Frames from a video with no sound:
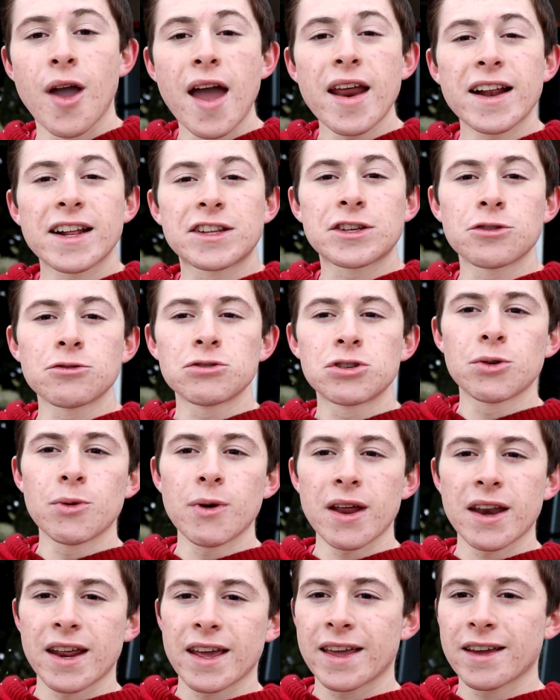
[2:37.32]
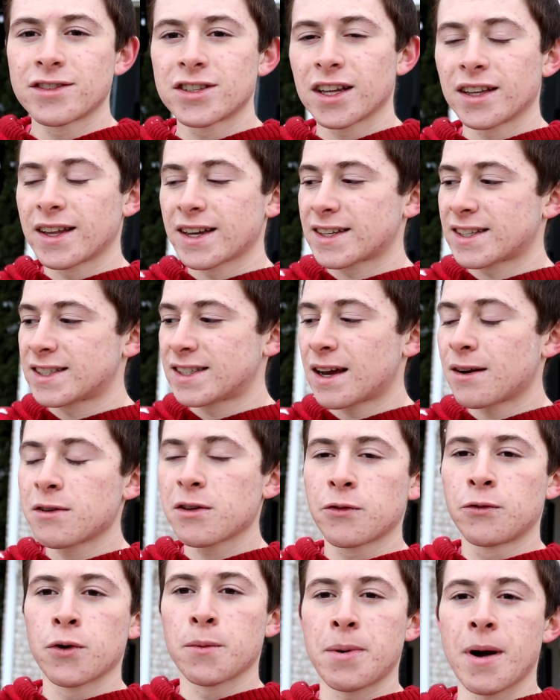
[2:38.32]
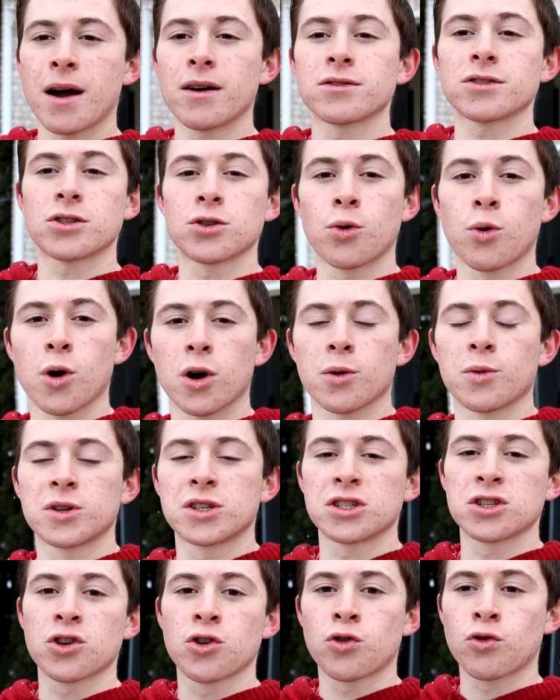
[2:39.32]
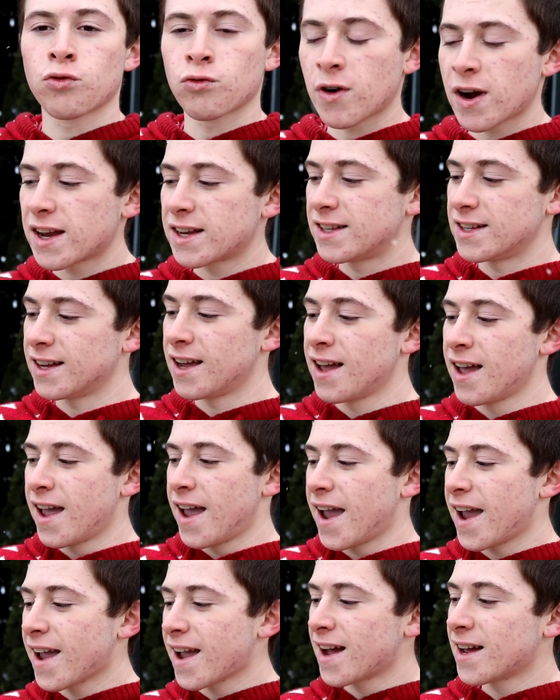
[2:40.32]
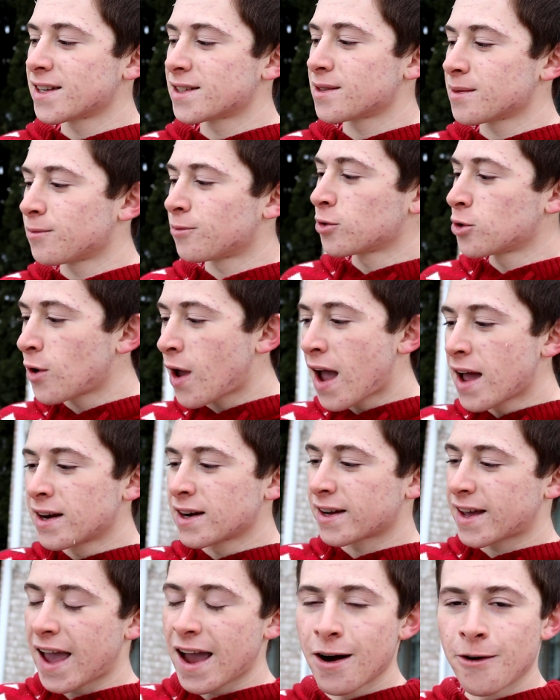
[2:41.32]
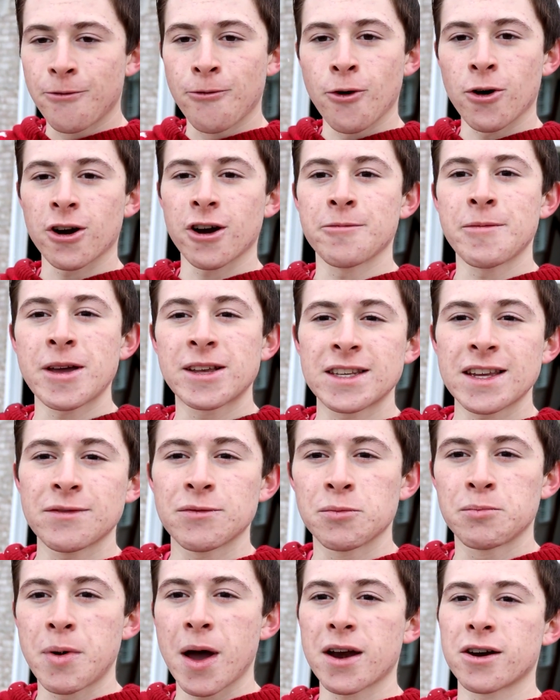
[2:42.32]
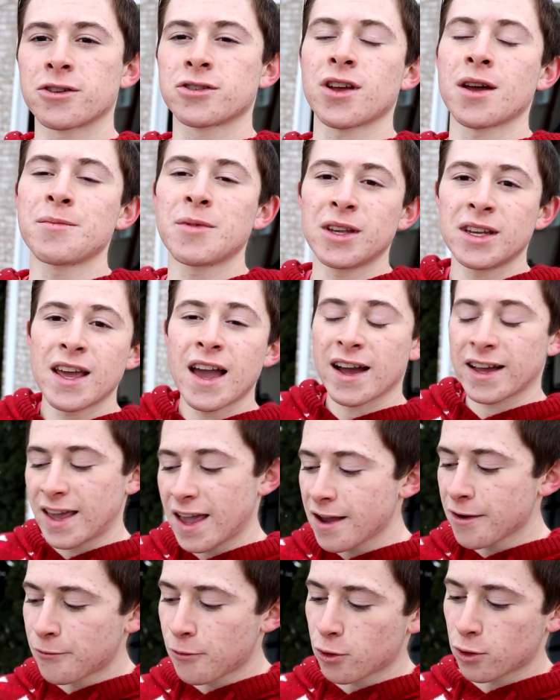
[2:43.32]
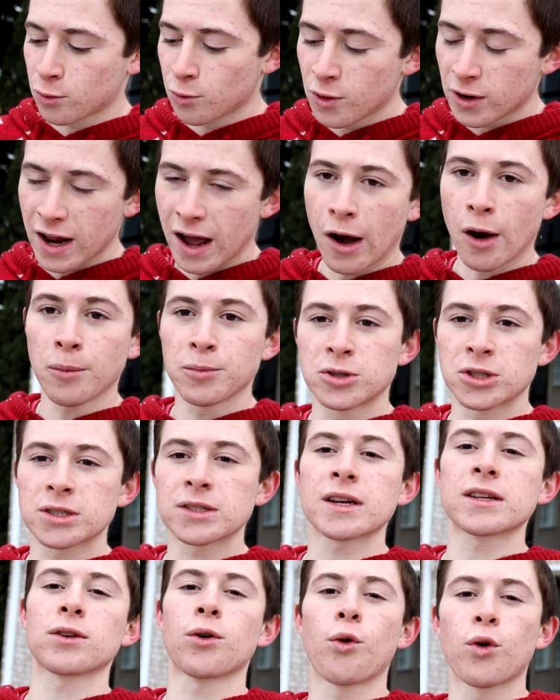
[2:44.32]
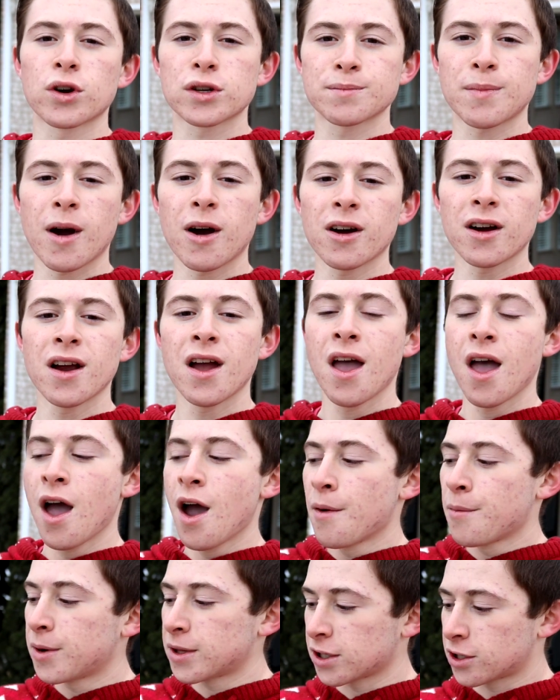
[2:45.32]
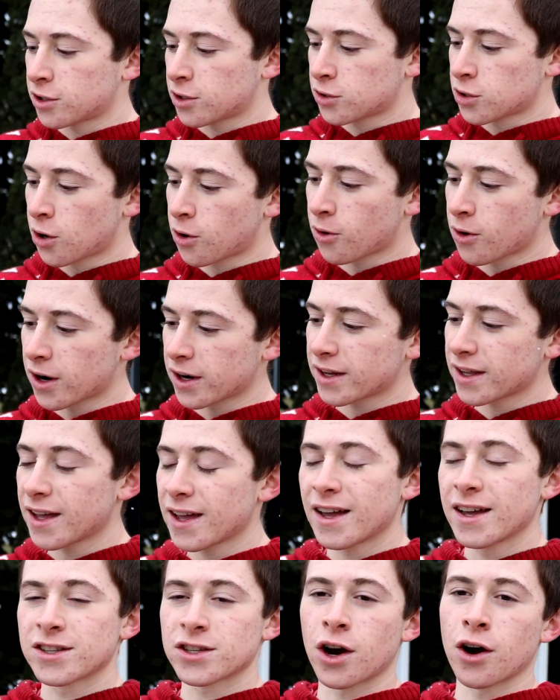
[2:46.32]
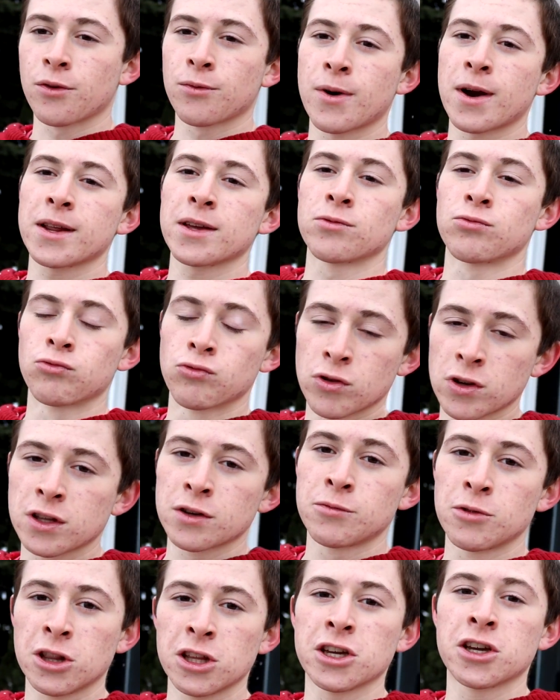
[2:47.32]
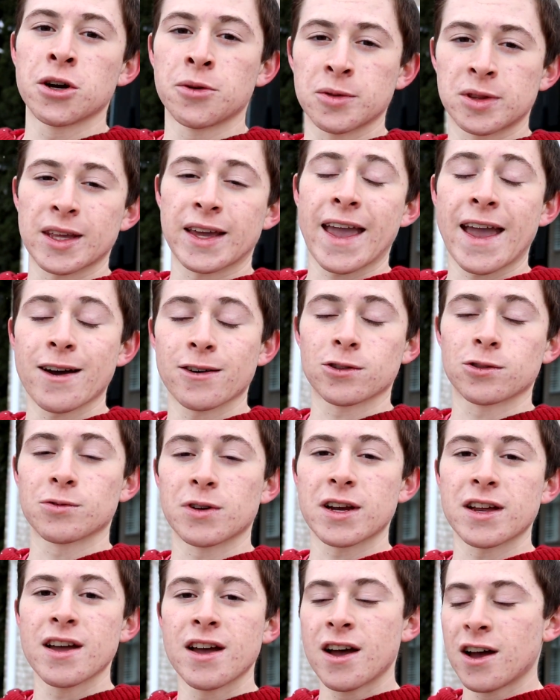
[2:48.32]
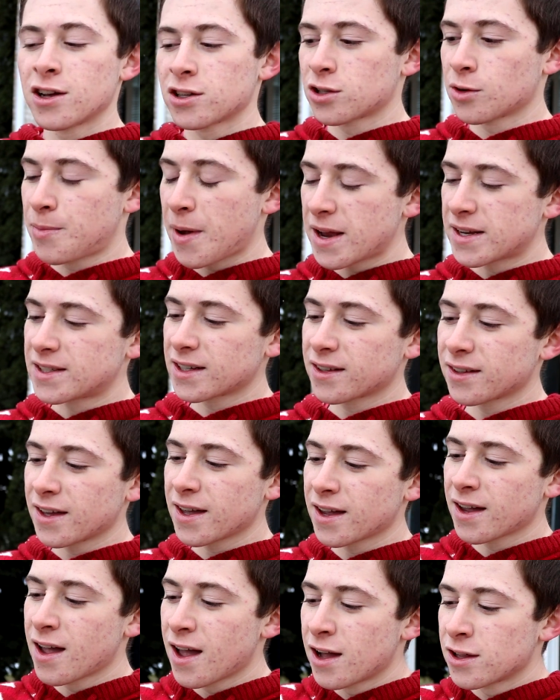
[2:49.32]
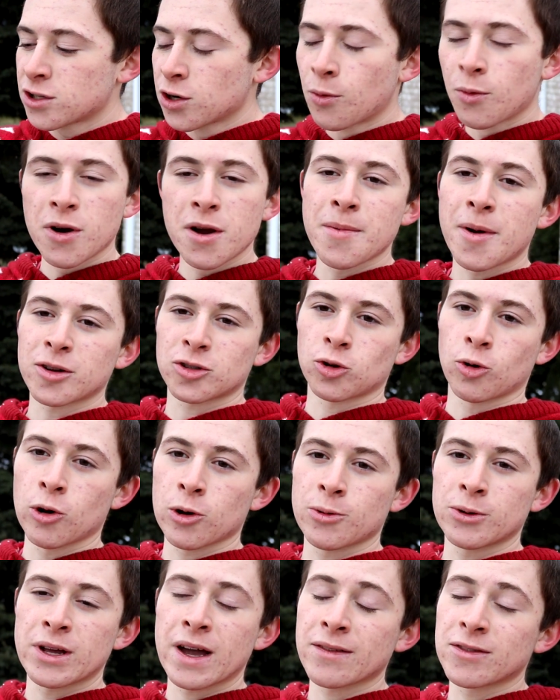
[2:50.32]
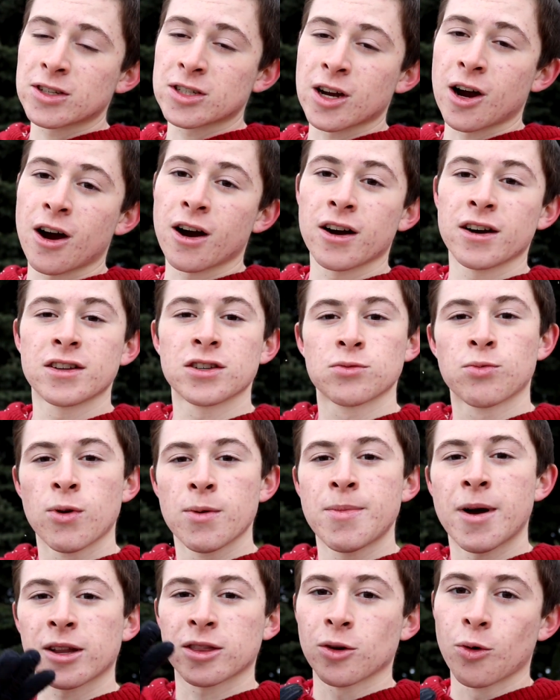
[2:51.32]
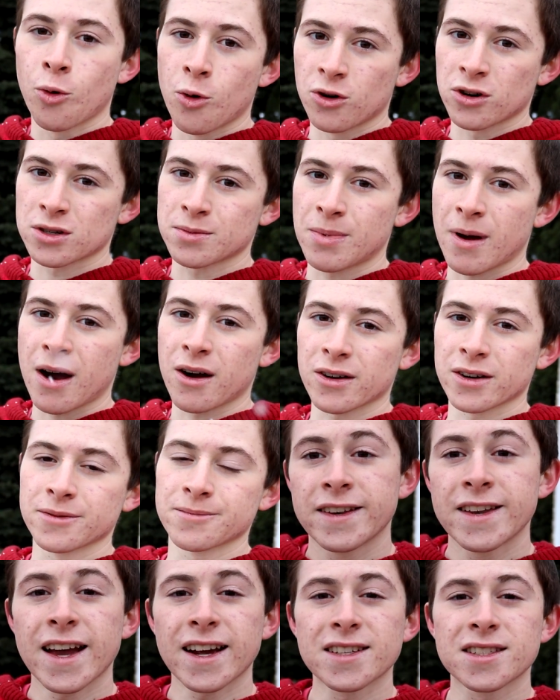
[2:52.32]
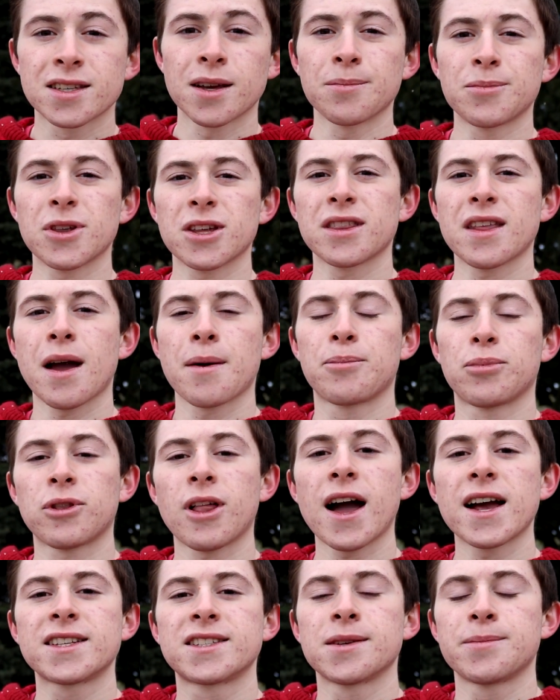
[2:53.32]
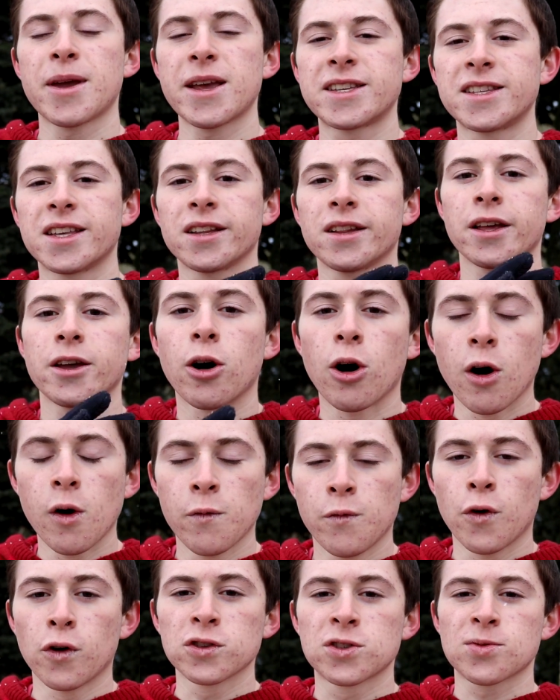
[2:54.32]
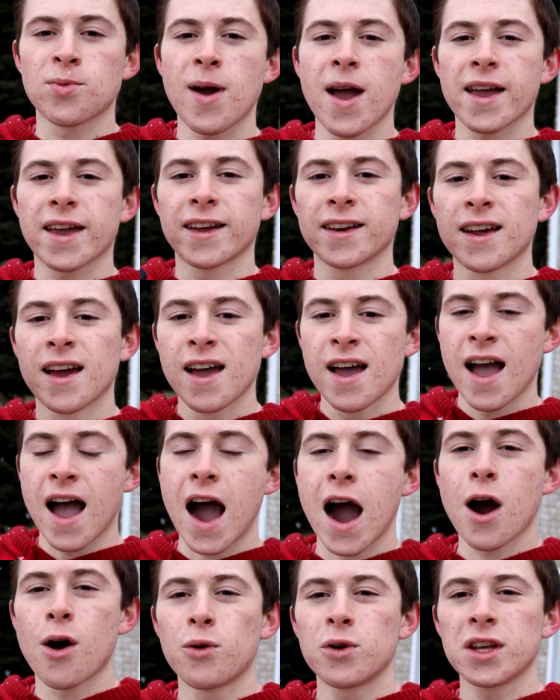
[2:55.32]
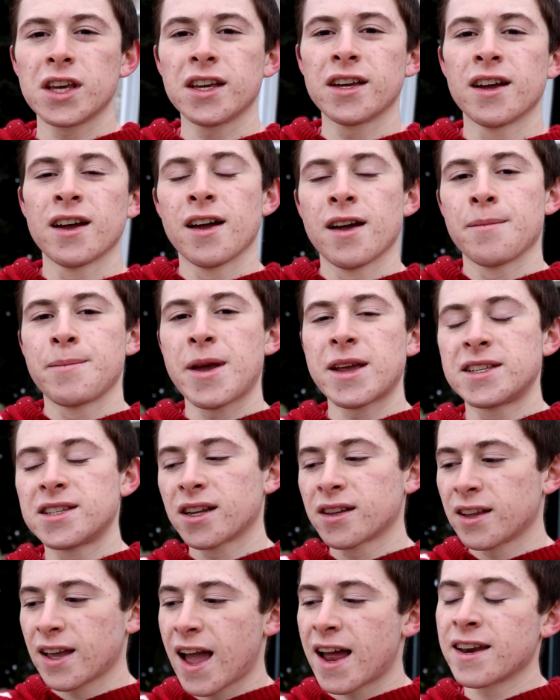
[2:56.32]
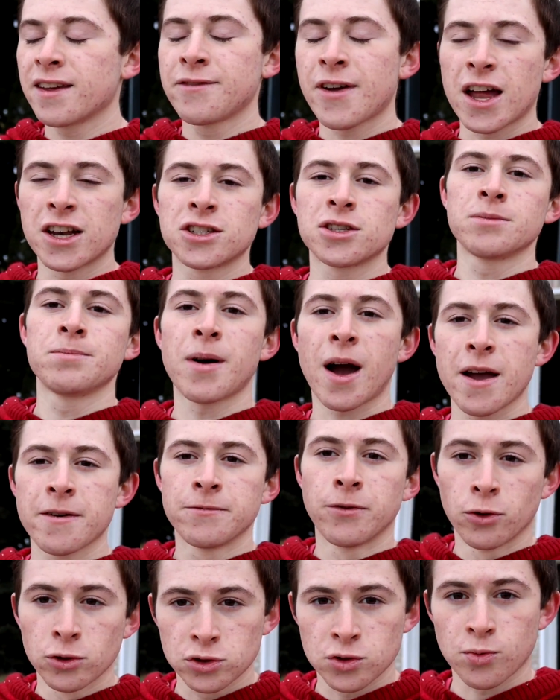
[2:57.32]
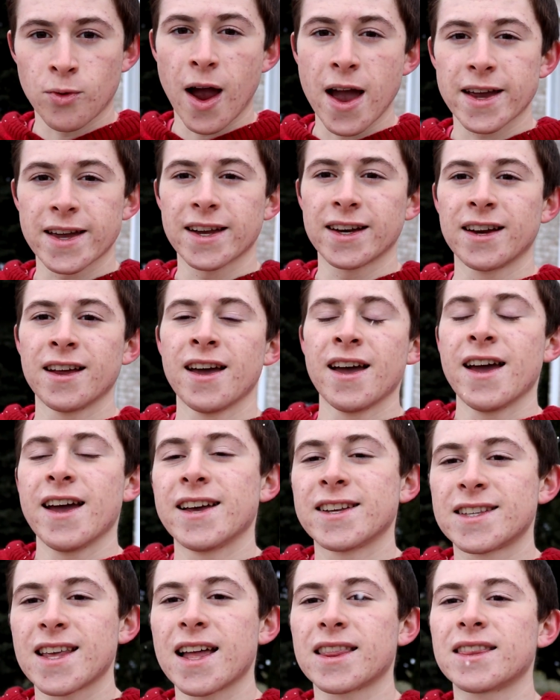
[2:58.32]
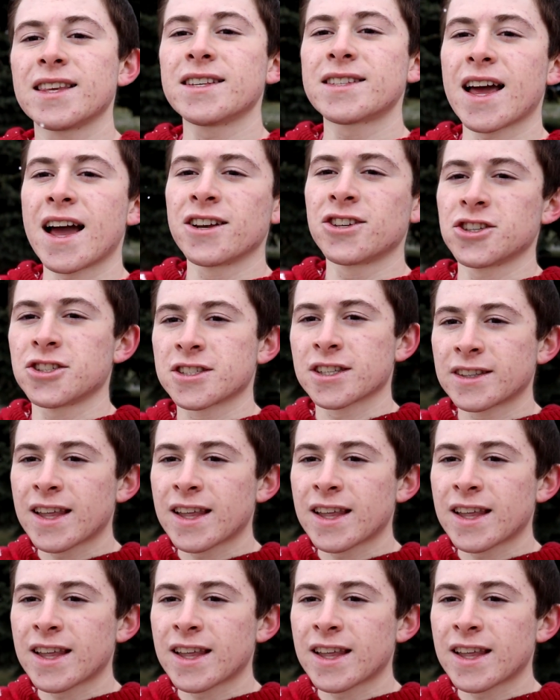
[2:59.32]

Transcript: You add a tune to it and it gives it like 70 foot-pounds of torque, which is crazy. And when you add a KO4, it makes it even better. So I mean, yeah, KO4 would help just like the horsepower, but the torque is already really good with the KO3. So basically, don't worry about torque when you have this car, just worry about the horsepower. Next, something that applies to basically all Volkswagen, Audi, basically any engine by Volkswagen, is that these engines